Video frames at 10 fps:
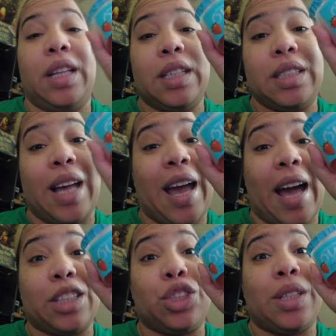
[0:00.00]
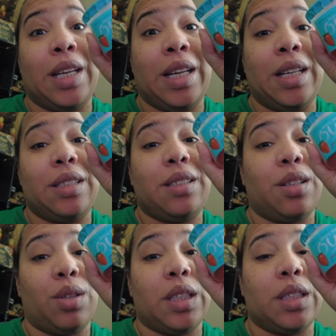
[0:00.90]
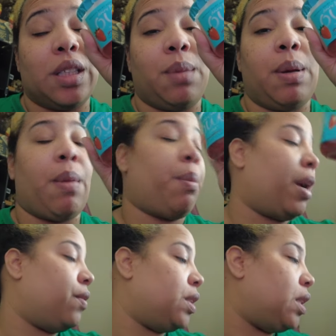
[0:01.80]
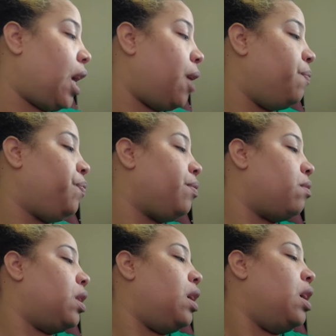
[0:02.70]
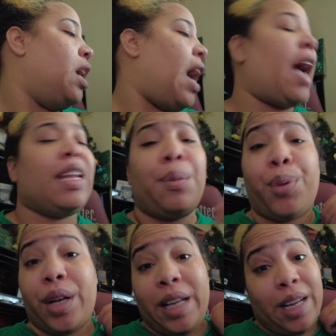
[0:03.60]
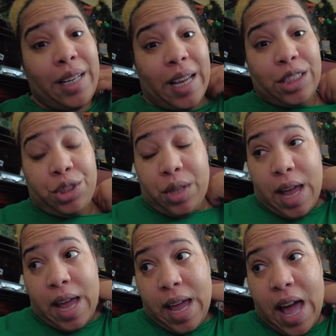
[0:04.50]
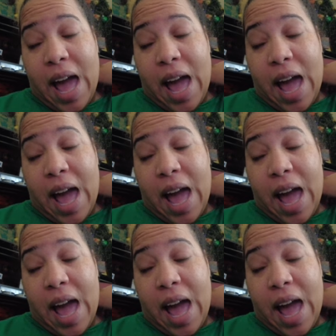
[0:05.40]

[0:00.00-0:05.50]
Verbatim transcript: This I actually eat, so this is gonna be my breakfast today. I did pretty good yesterday.